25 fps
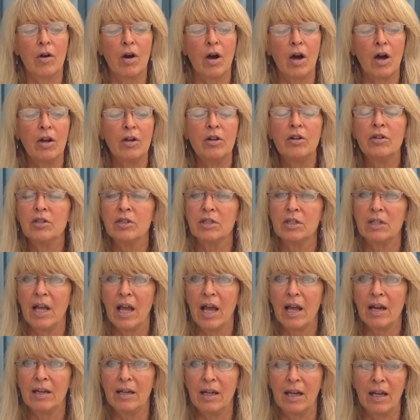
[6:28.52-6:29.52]

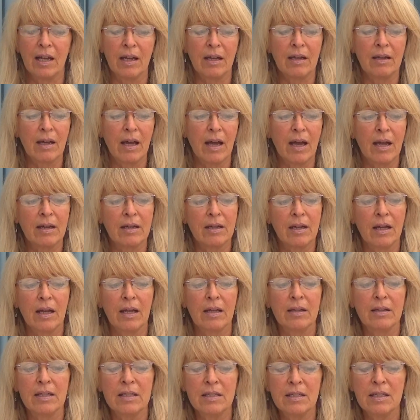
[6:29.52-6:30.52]
understanding,
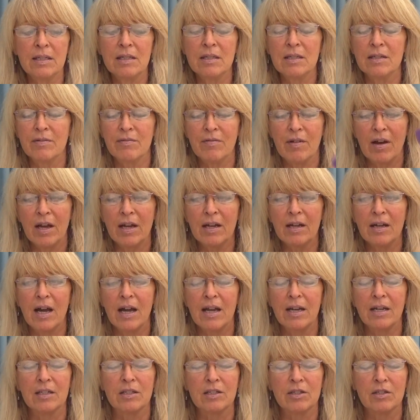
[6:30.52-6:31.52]
and this is divine
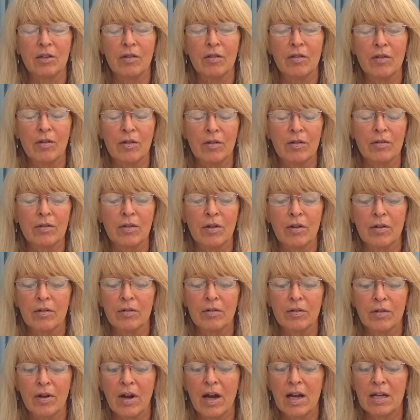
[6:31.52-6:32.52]
guidance, so they're
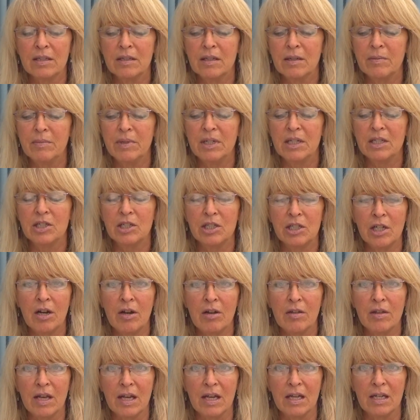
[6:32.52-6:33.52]
asking me to
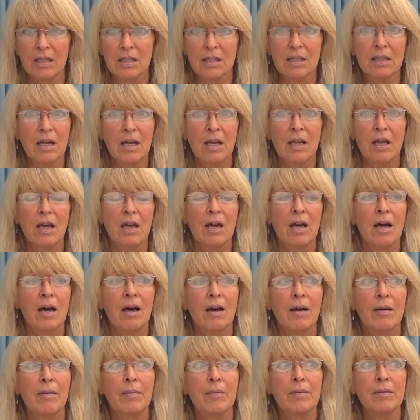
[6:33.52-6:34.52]
share this,
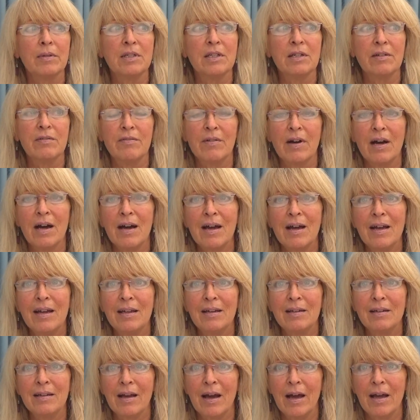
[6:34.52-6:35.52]

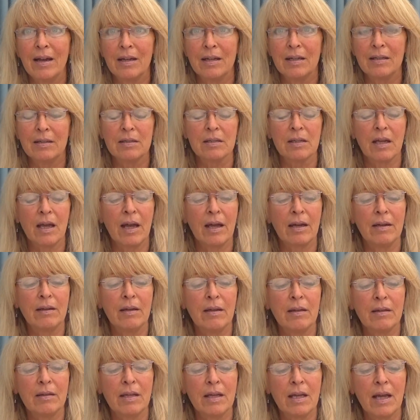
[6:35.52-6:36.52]
divine guidance, and
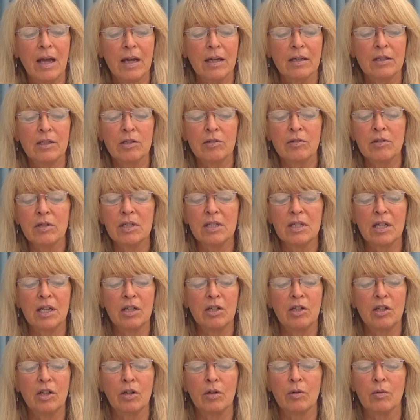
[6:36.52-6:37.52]
the answer is
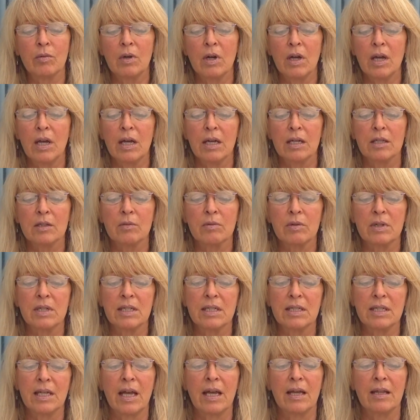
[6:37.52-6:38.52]
in you, is what
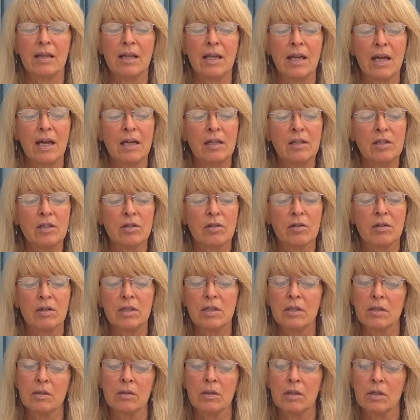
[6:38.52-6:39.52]
he's saying. The answer
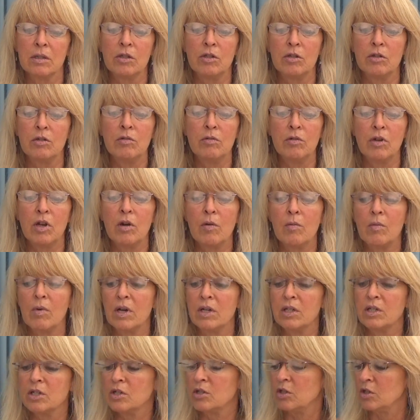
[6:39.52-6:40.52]
is, you know
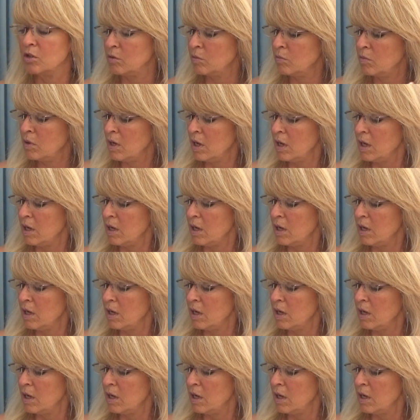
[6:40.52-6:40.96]
what to do.